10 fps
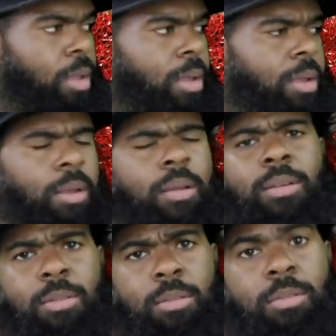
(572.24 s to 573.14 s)

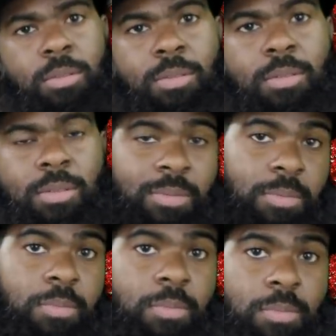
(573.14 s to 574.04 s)

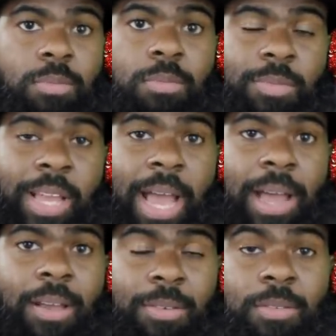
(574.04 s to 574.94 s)

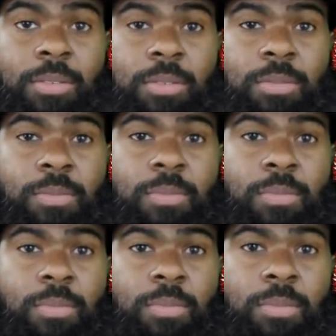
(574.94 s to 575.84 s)

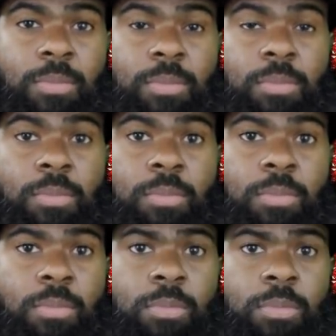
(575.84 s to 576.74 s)

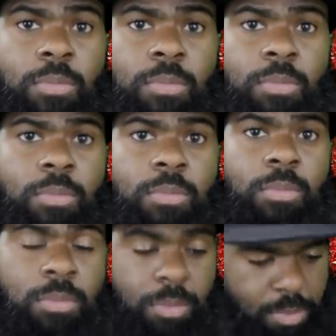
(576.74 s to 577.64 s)

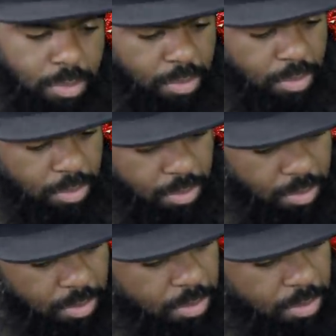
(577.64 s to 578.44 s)
[no speech]